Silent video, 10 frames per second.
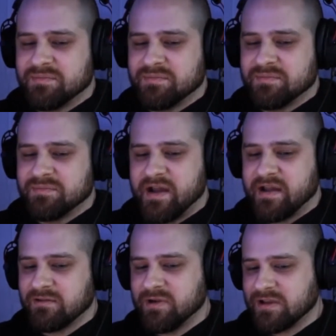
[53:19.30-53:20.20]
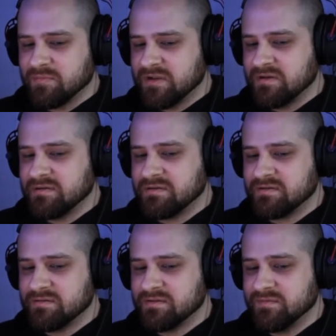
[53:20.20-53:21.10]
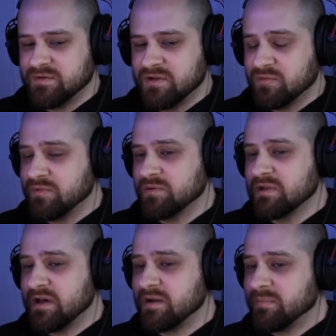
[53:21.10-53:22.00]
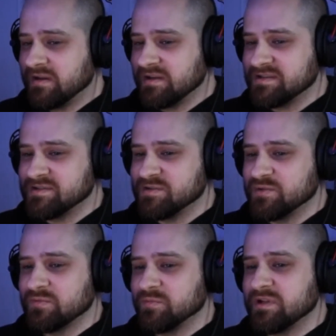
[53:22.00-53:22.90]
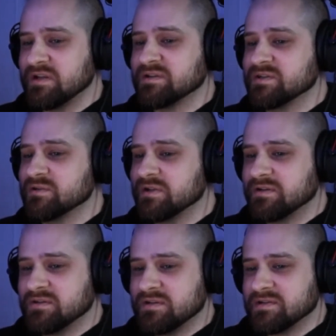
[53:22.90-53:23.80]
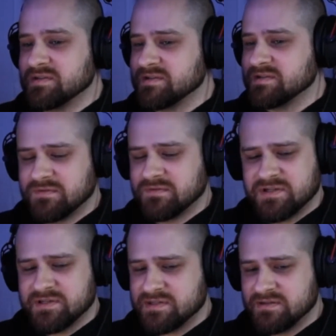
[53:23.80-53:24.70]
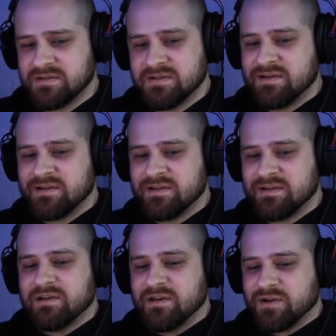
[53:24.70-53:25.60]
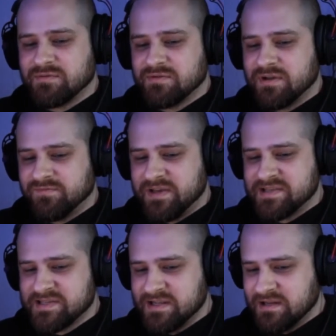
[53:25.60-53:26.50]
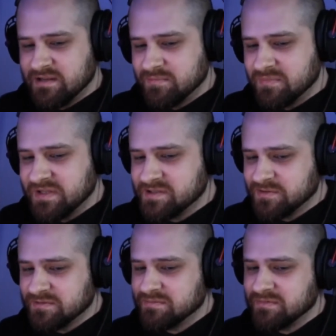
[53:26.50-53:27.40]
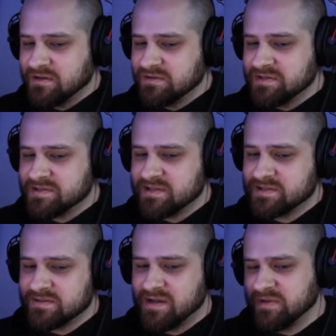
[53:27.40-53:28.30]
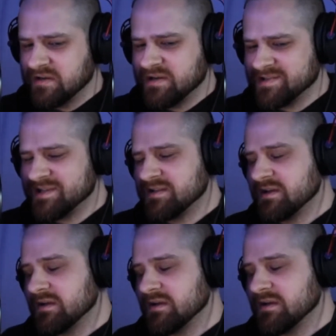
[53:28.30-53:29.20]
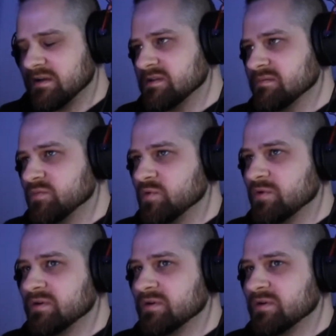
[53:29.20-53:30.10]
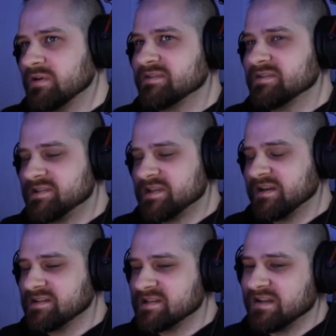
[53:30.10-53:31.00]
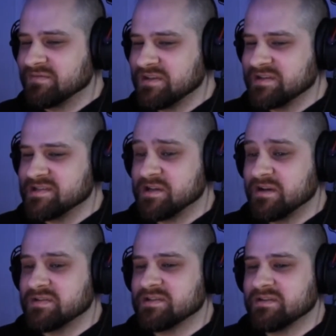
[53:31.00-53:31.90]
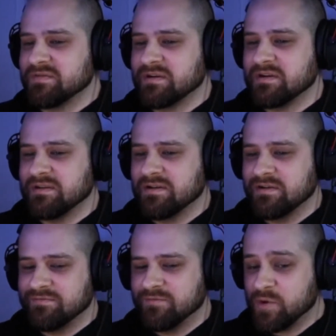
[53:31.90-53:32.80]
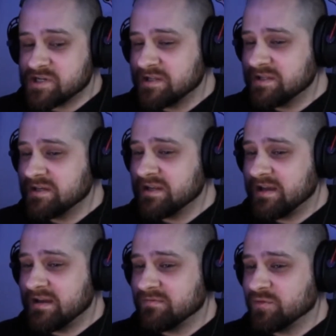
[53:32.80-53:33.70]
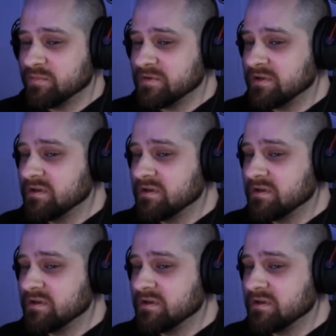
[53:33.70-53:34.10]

Highly recommend if you don't know a lot about it to read into it because it's just a fascinating mental illness. I mean, and I say that obviously more on the science side of things. It's obviously a very unfortunate thing to have normally,